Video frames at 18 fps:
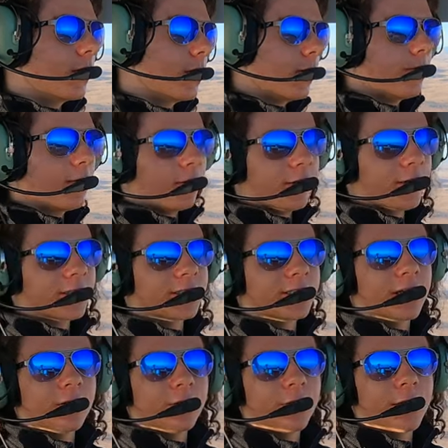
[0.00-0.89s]
if it'll
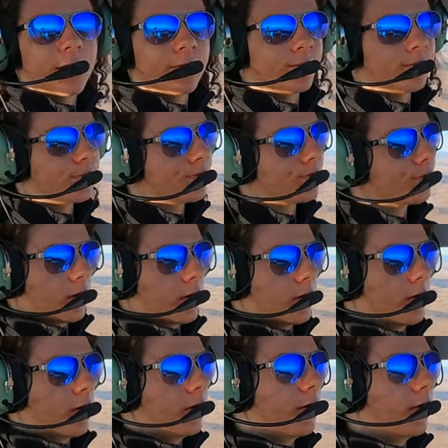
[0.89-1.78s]
accelerate.
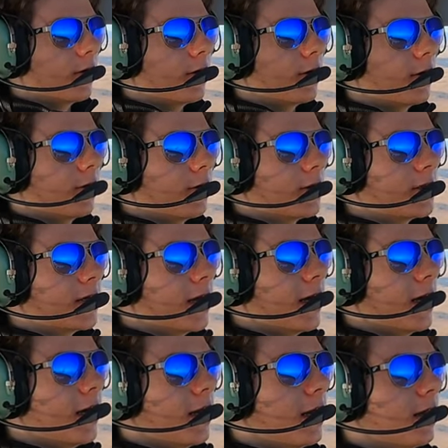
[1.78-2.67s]
There we go, there's
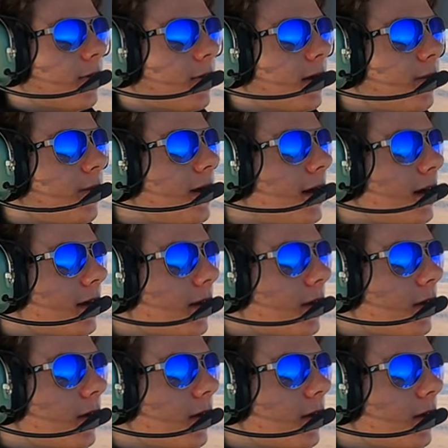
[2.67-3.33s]
80, let me get back in the